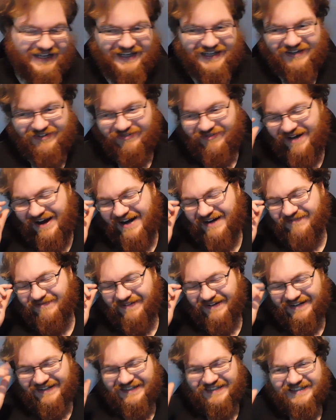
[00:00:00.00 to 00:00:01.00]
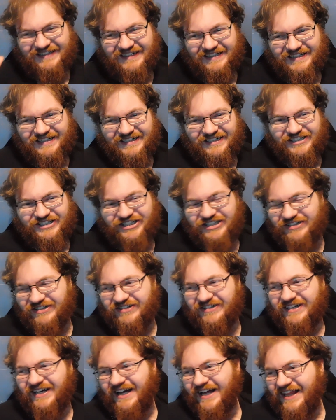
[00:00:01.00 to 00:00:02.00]
wait a minute.
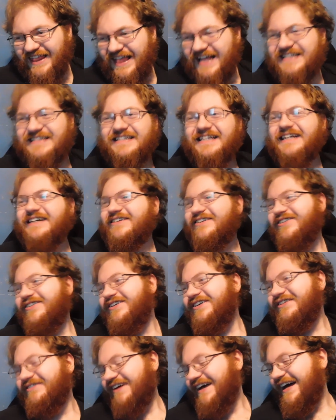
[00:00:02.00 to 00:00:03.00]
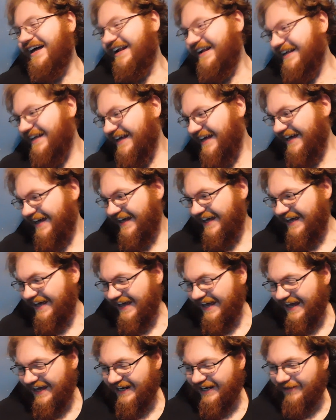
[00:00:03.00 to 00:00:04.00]
June, that's the girl you had
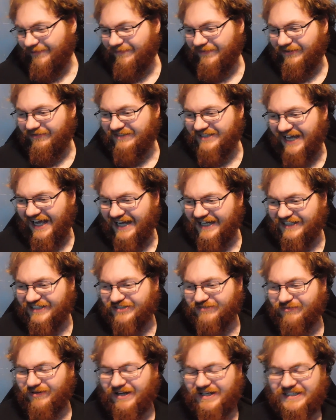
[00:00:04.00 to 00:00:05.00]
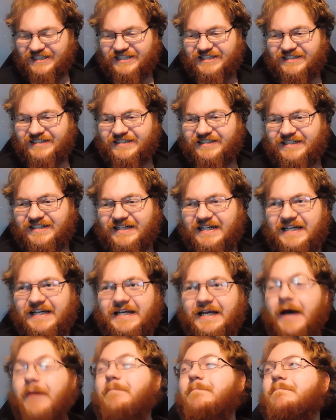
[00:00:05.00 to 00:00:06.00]
help you attack us once.
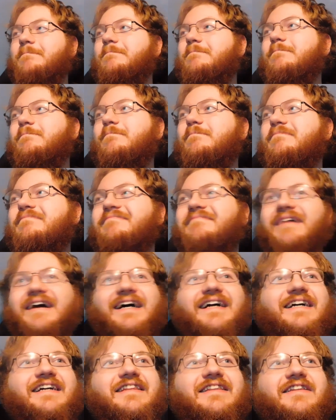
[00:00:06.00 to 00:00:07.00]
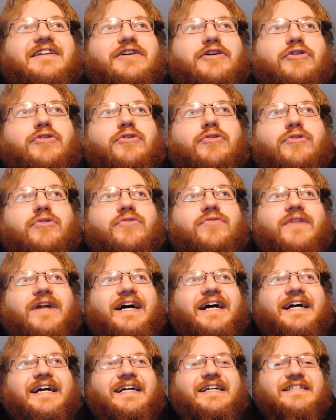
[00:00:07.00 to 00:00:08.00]
Yep. Back in the good old
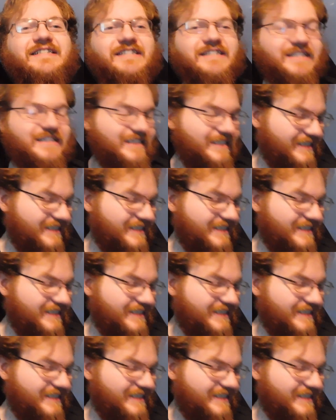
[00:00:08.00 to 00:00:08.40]
days.